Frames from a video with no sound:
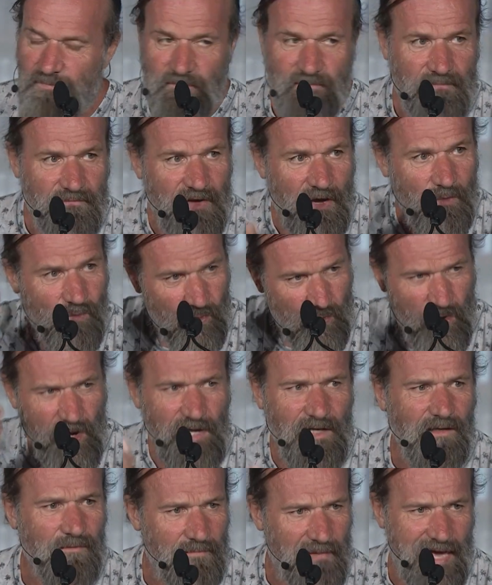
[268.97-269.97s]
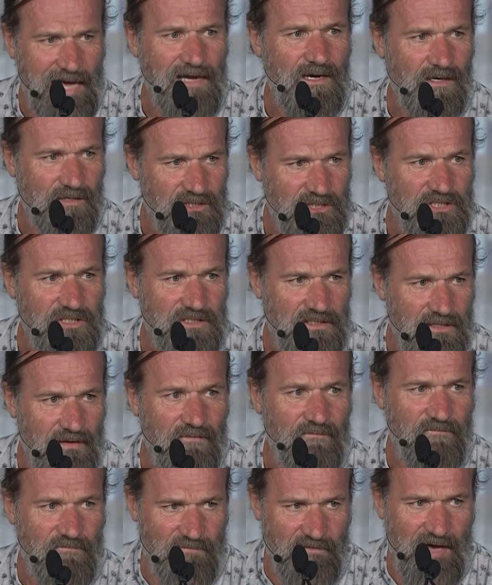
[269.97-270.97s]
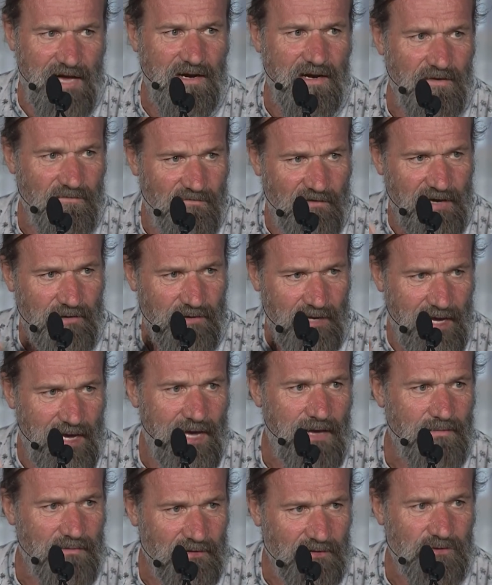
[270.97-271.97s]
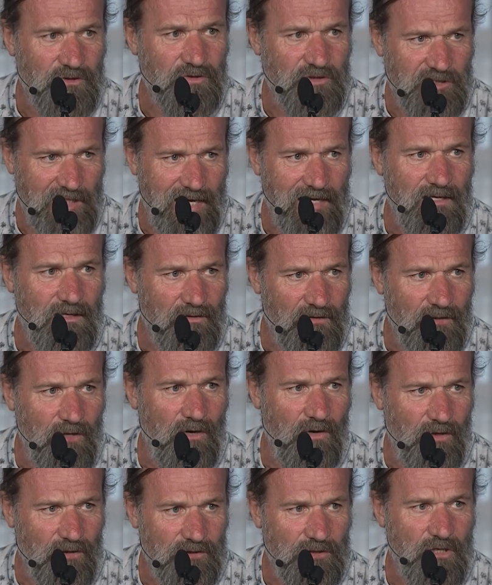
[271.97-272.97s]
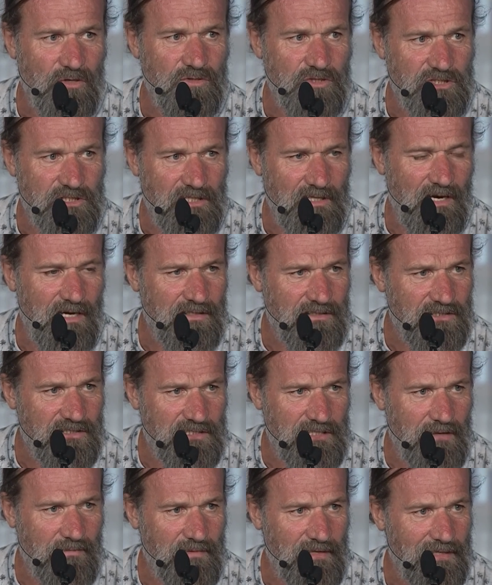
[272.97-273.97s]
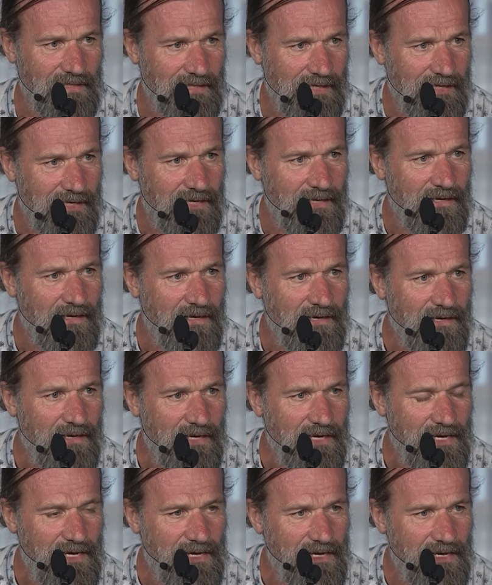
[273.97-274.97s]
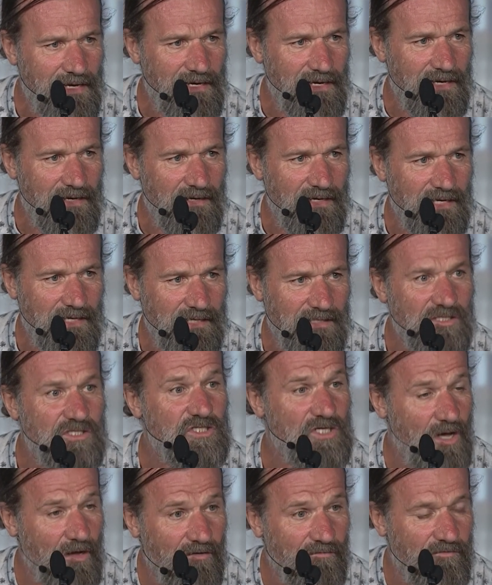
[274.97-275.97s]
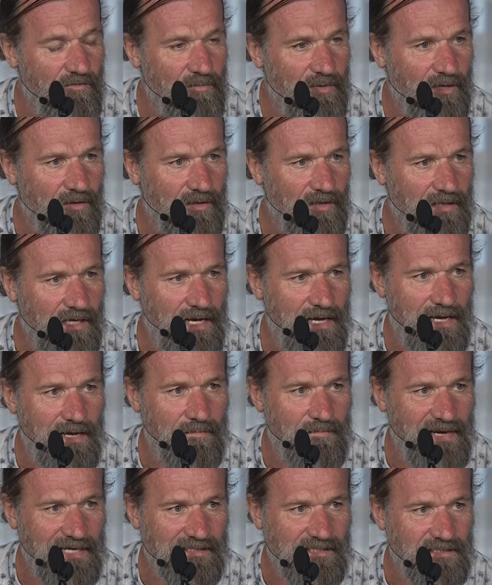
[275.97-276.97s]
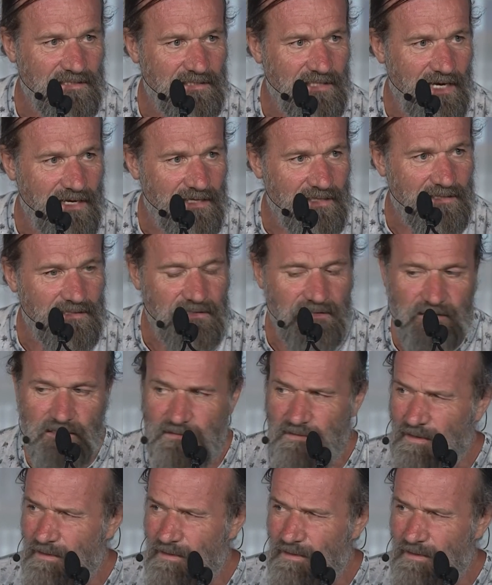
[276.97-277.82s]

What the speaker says: will make us very, very able to tackle all those unseemingly insolvable matters as,